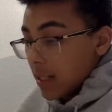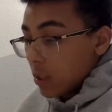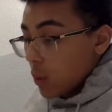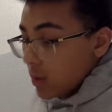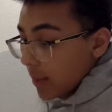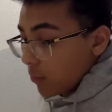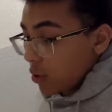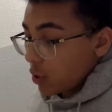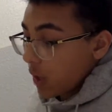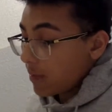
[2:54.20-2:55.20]
sensory
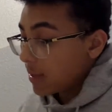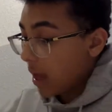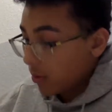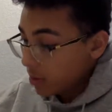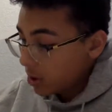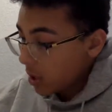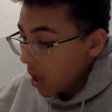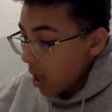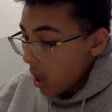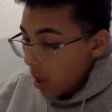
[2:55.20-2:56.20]
receptors of sounds.
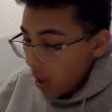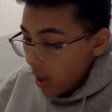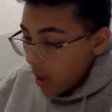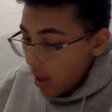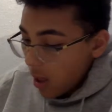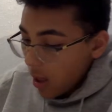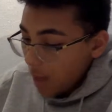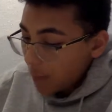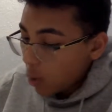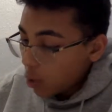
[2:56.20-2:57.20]

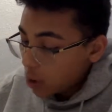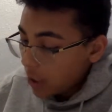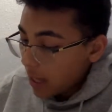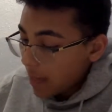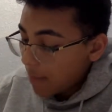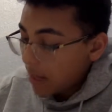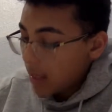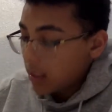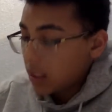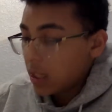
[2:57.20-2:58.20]
Cochlea
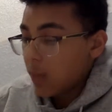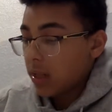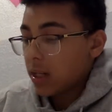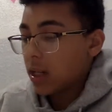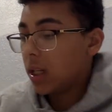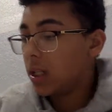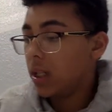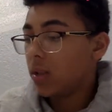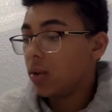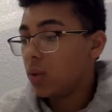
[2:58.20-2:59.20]
implants is basically
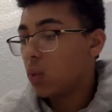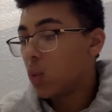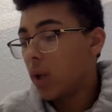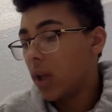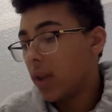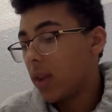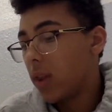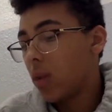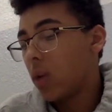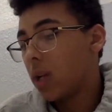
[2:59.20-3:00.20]
dealt with
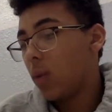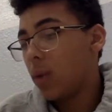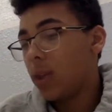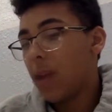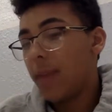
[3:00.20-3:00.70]
working with